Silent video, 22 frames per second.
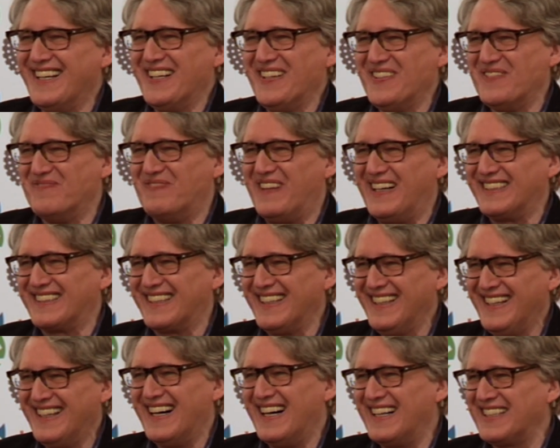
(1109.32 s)
but
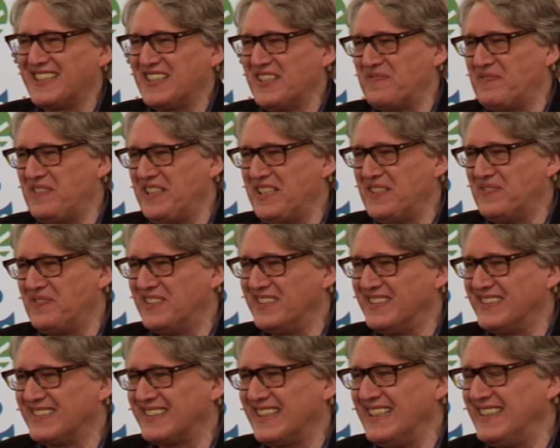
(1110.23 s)
other
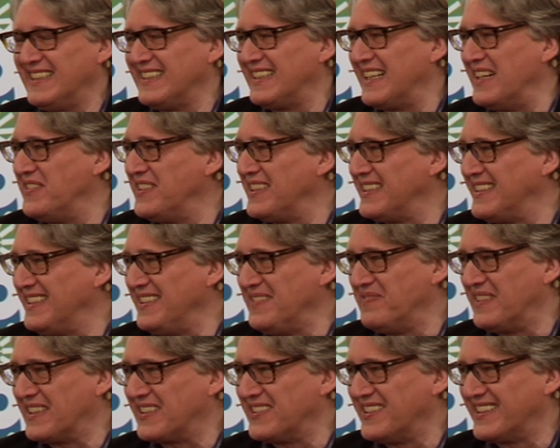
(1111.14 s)
people getting everything
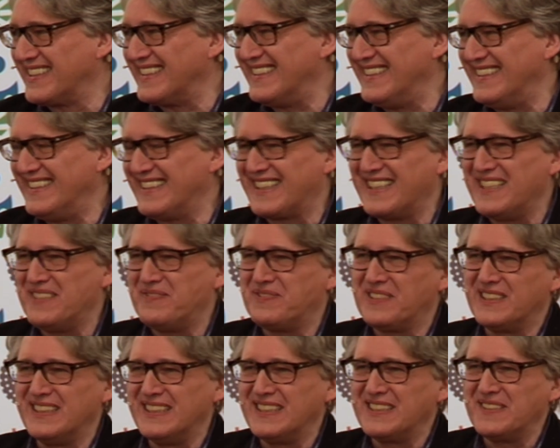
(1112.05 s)
because they are in the
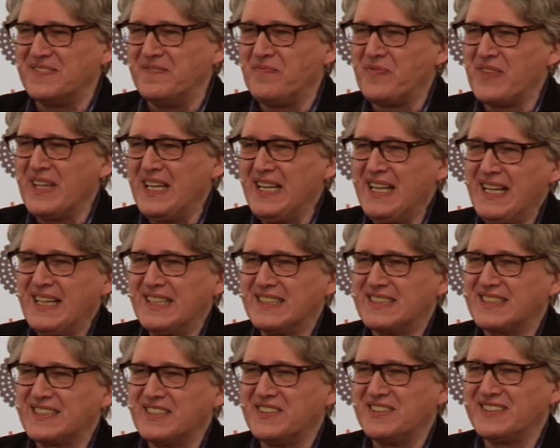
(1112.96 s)
capitalism.
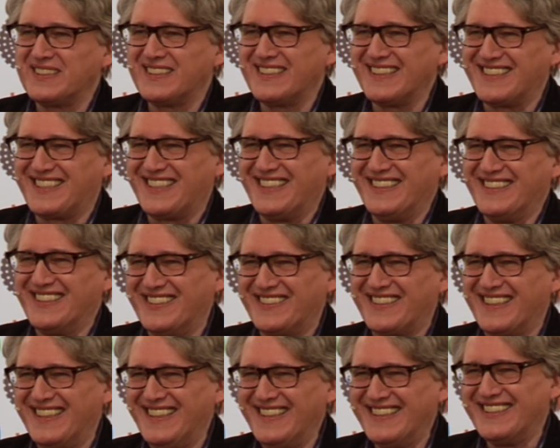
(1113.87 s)
So it's
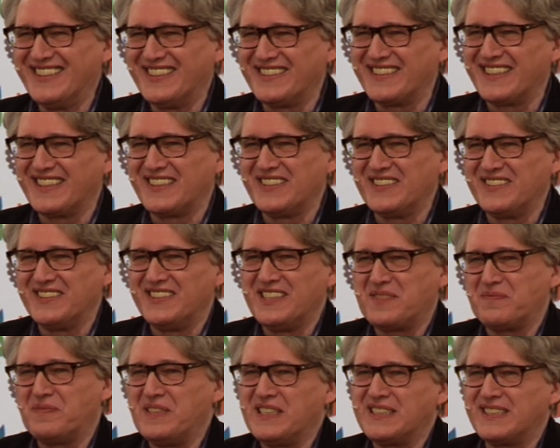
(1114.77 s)
not a good
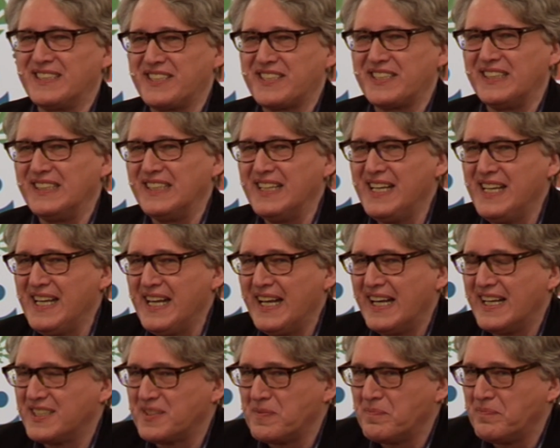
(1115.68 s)
disposition.
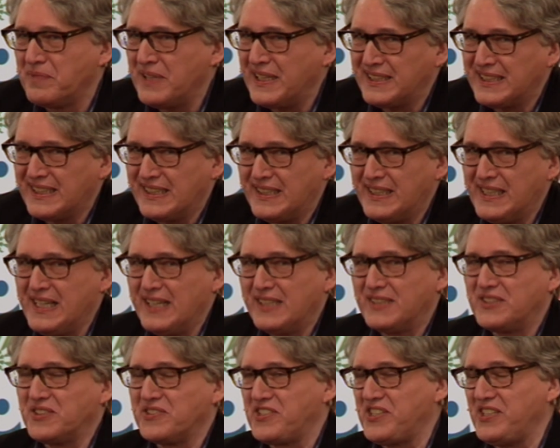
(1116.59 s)
It's better
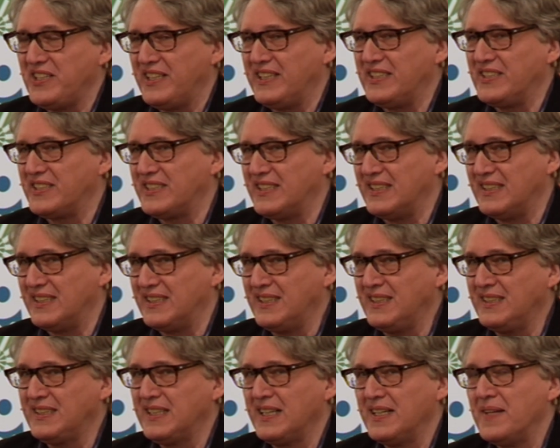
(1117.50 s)
to change
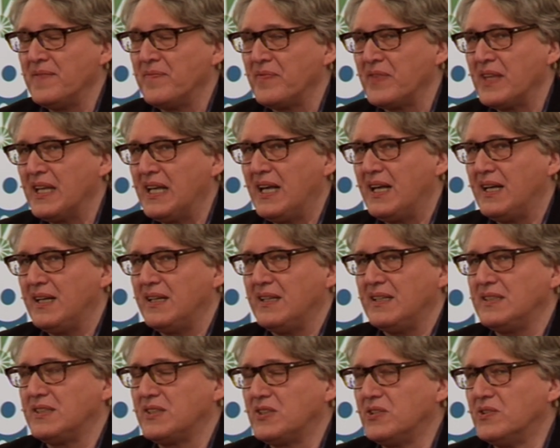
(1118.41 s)
that
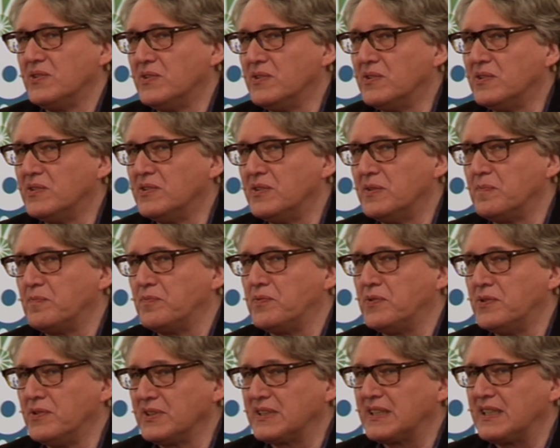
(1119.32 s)
and to
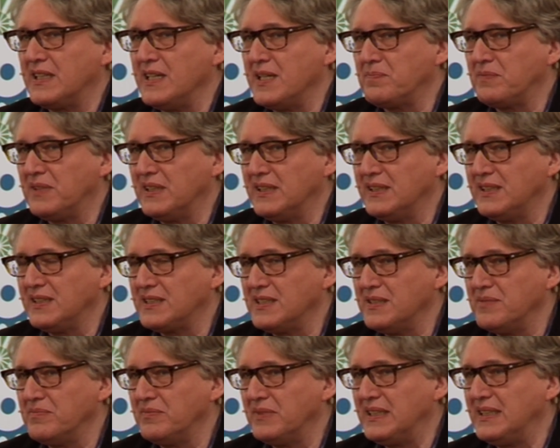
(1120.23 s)
put
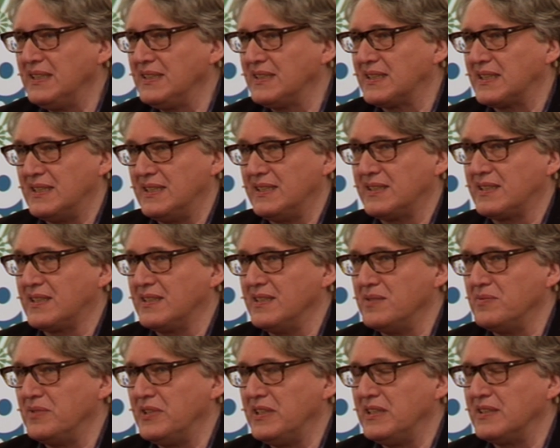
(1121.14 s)
capitalism inside
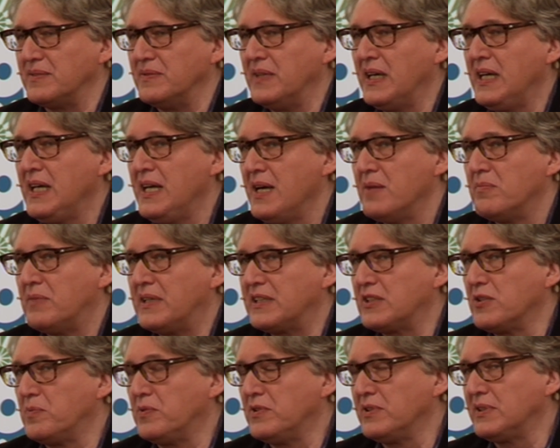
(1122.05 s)
communism.
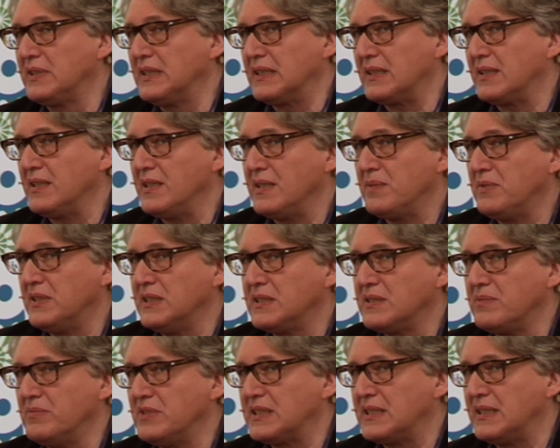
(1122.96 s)
But to put
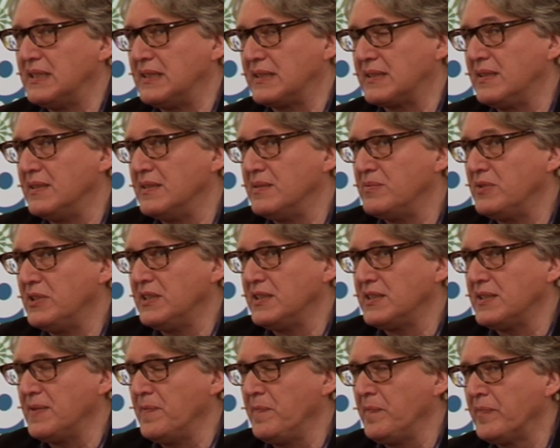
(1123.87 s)
capitalism inside
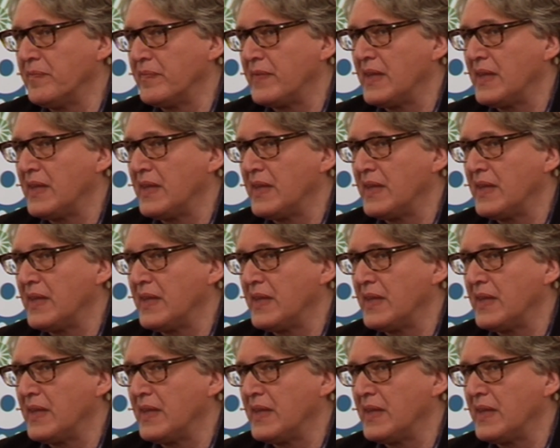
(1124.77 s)
communism